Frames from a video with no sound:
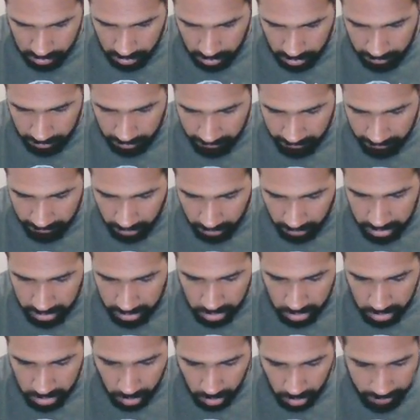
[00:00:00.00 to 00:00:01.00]
For his
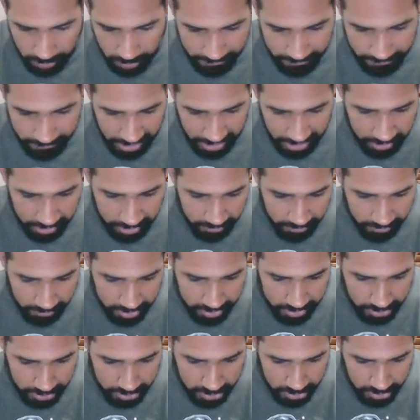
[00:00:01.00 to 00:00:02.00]
one final
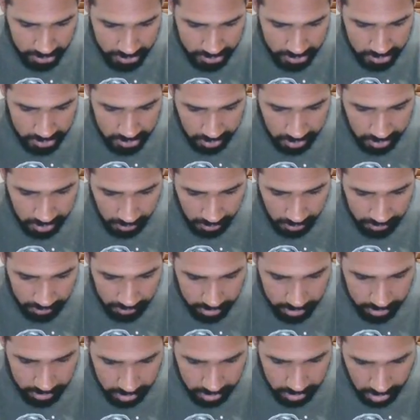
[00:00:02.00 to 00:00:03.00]
visit, he
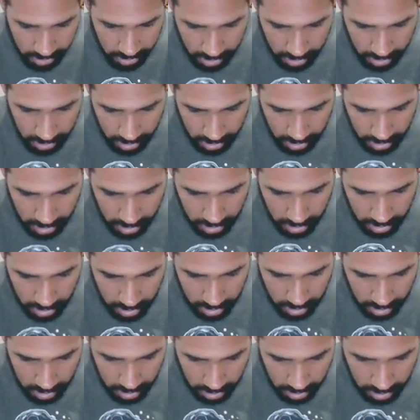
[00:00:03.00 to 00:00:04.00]
discovers
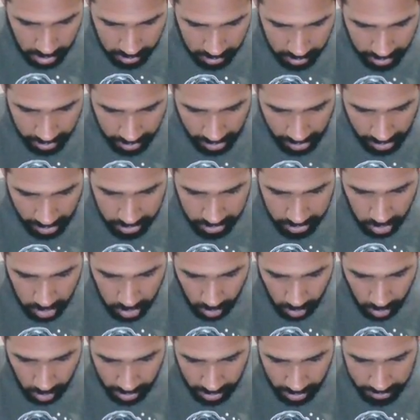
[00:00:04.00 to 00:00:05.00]
that his
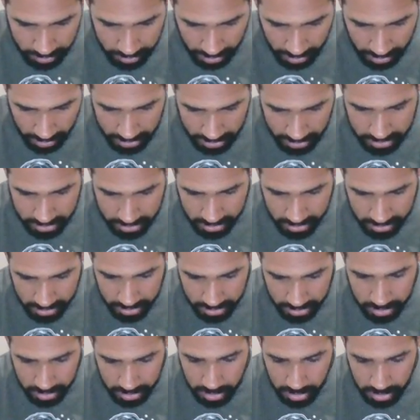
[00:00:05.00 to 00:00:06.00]
Wanda has
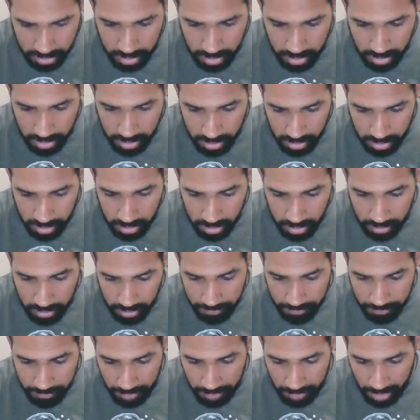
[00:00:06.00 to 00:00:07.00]
since
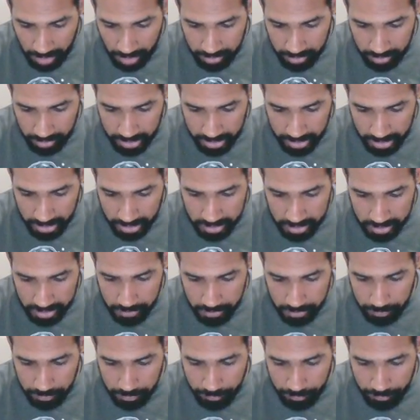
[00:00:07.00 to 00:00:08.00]
married his
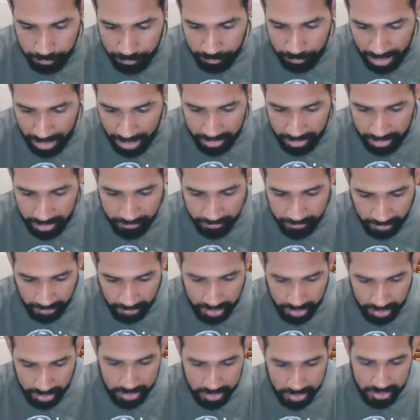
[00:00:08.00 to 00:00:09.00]
best
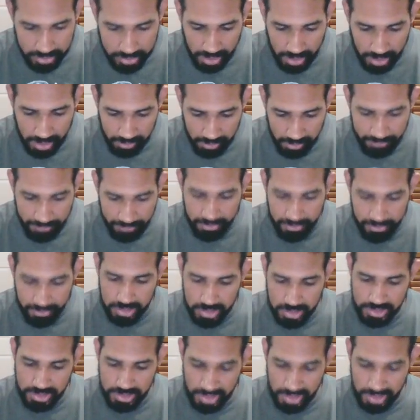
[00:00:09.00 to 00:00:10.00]
friend, Terry
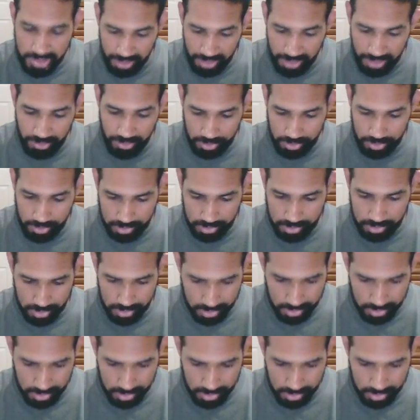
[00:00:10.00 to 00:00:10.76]
Fitzgerald.